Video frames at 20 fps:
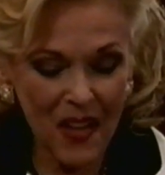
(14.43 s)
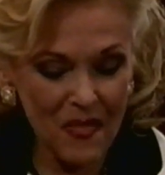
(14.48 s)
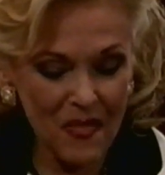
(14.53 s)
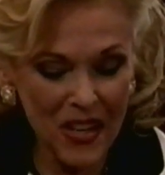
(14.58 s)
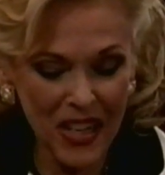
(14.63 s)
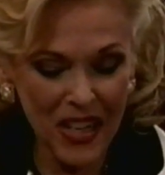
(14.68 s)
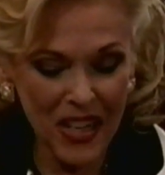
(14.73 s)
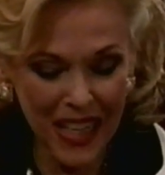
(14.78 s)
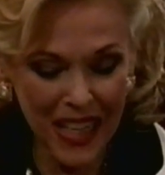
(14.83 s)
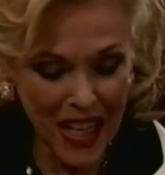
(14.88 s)
I
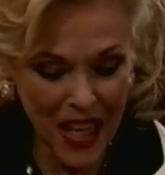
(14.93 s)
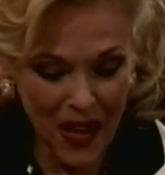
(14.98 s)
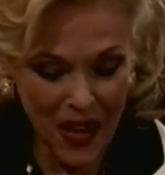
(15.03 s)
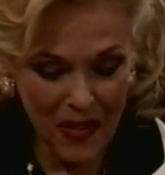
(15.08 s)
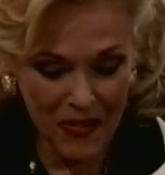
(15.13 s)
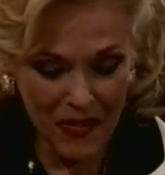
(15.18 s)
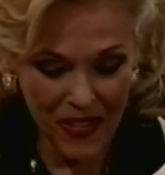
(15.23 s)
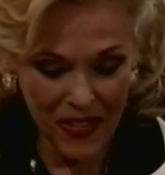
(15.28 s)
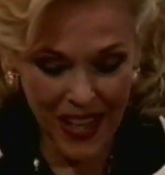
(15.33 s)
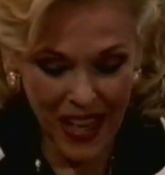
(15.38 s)
would
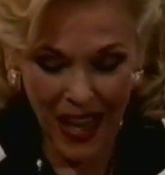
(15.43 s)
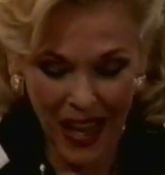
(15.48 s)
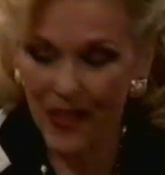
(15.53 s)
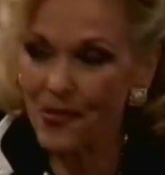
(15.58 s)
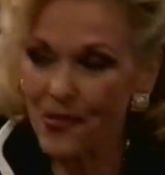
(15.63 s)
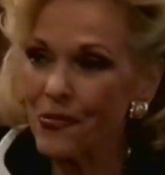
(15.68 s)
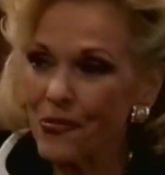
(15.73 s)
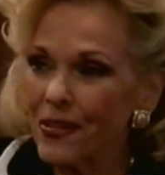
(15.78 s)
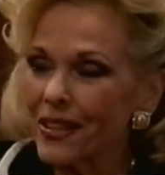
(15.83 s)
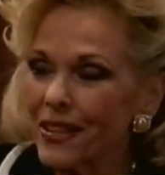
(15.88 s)
love
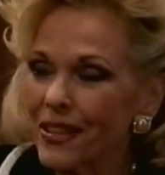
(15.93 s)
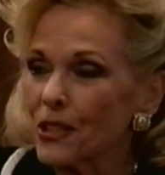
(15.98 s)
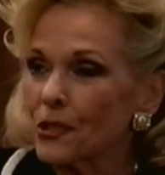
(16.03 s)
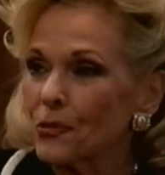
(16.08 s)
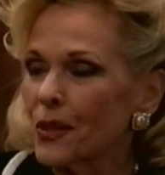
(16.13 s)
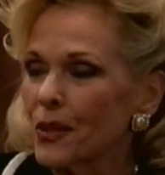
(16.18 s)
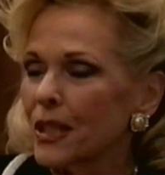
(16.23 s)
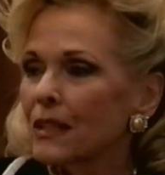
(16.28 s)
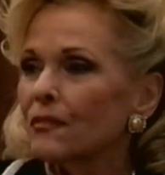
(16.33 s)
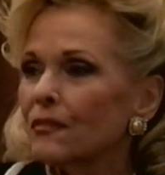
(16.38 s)
that. What a
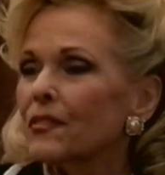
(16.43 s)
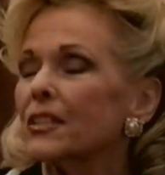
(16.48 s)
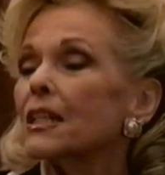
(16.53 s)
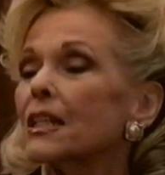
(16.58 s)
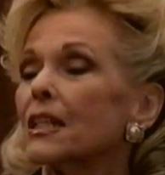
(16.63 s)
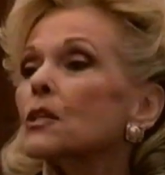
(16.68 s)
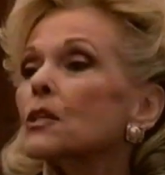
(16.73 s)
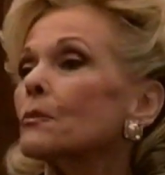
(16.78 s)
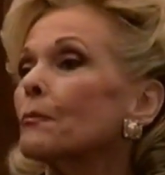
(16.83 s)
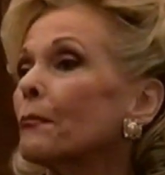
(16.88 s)
sweet
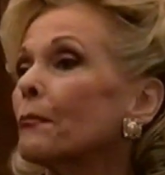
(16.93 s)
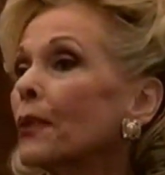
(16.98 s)
invitation.